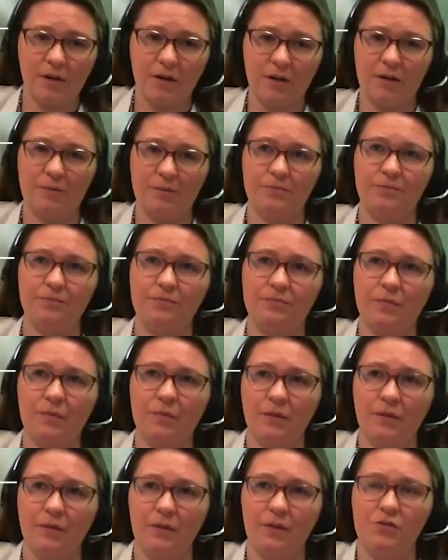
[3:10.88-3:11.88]
um,
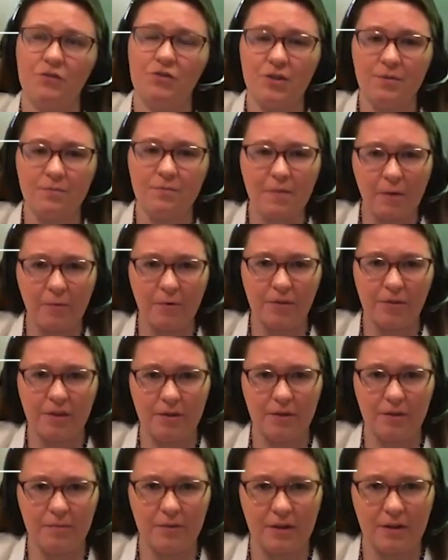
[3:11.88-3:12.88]
Jim met with
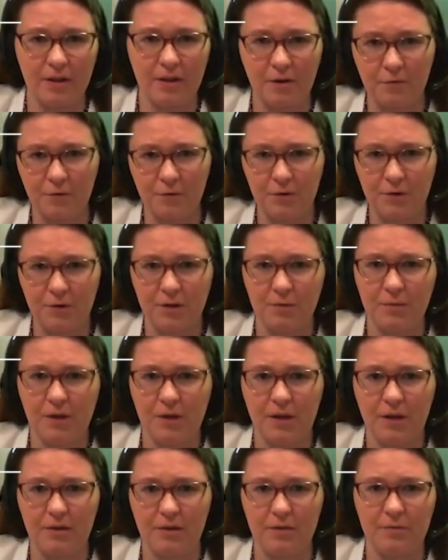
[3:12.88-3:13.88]
him and interviewed him
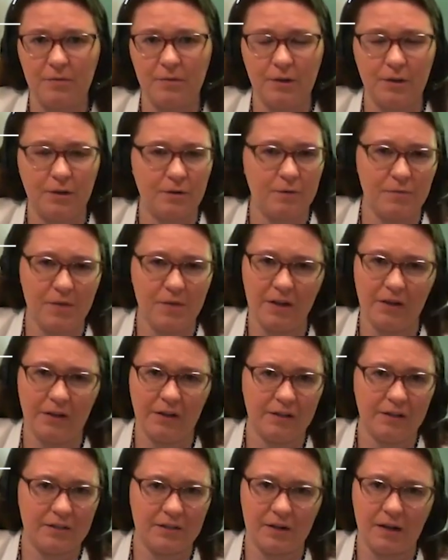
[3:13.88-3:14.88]
and, you know,
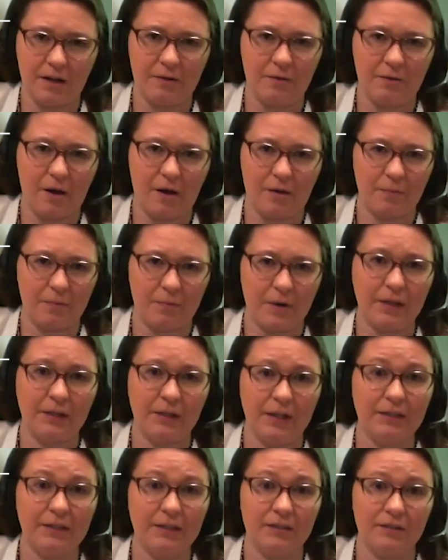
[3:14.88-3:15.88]
immediately said, I, I would
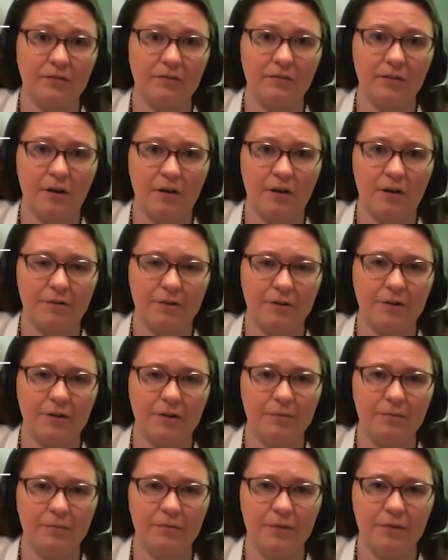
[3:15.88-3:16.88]
like to offer
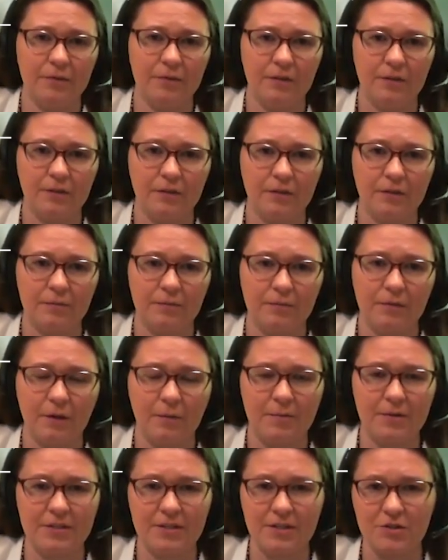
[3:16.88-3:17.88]
him um, a
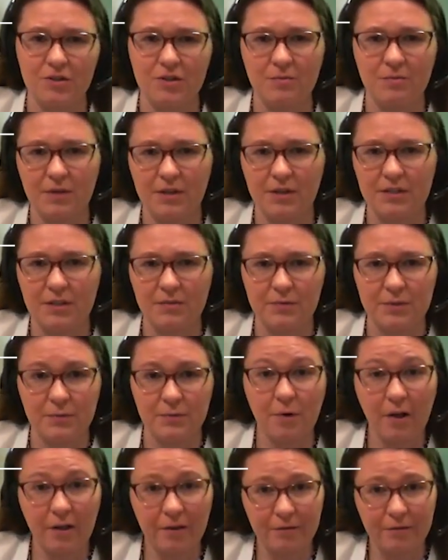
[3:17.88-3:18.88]
position because he was
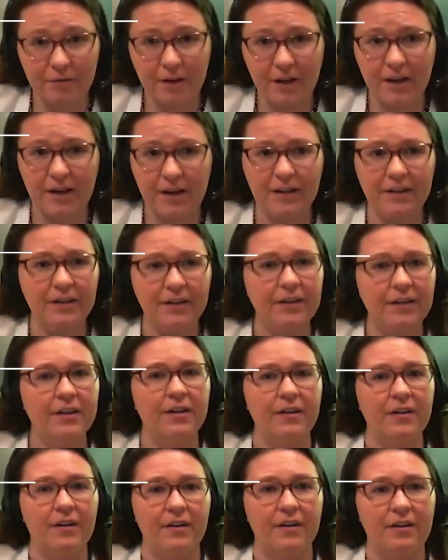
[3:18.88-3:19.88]
qualified.
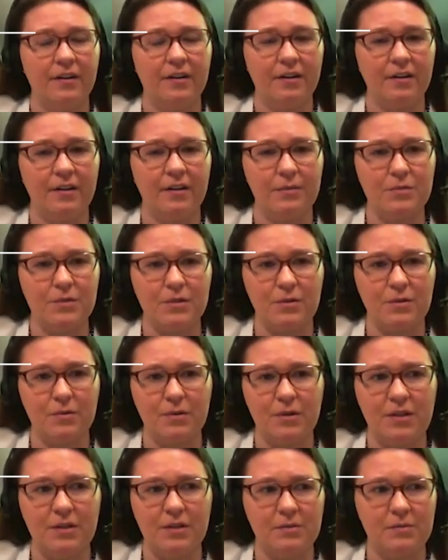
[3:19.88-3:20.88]
Um, so
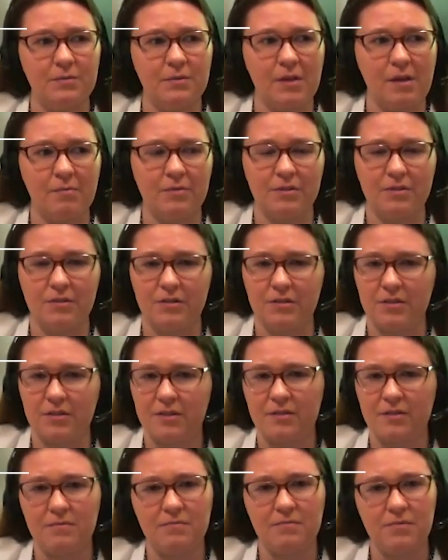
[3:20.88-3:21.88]
he's able to
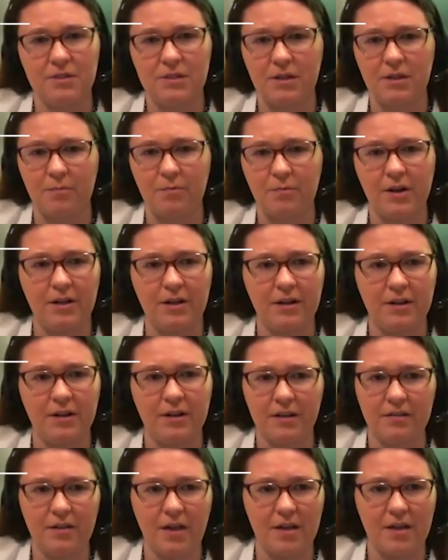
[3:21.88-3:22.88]
just step right in
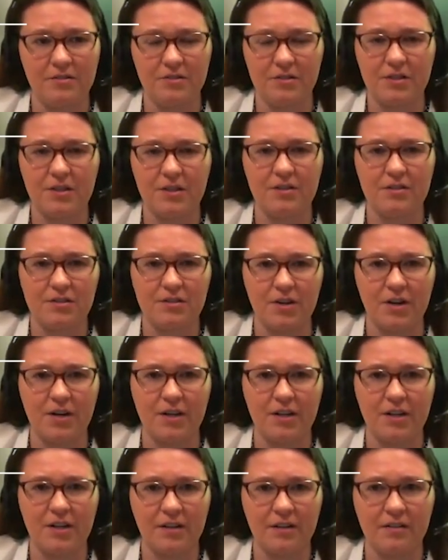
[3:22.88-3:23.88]
and, and just get
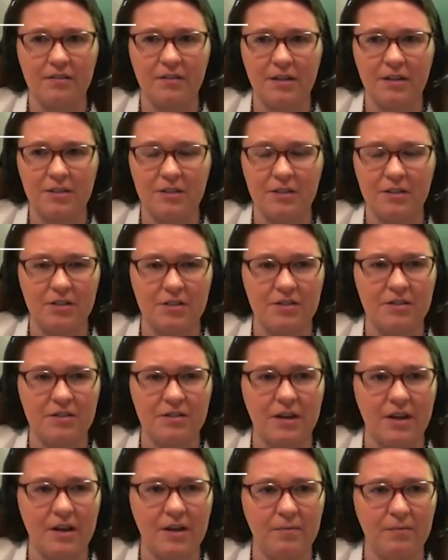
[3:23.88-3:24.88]
started. And it's just in
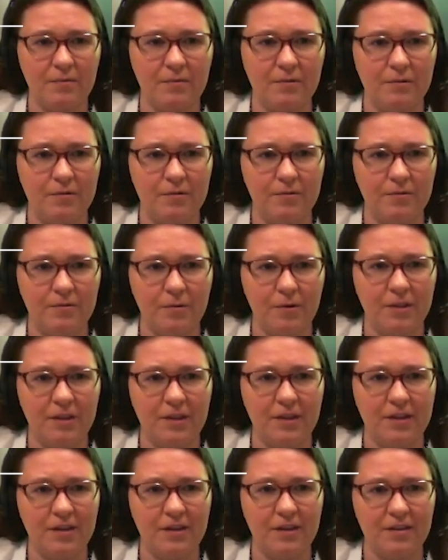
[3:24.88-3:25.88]
time for
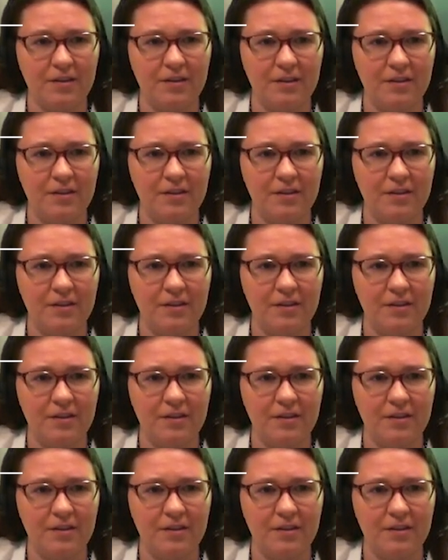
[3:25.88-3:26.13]
the uh,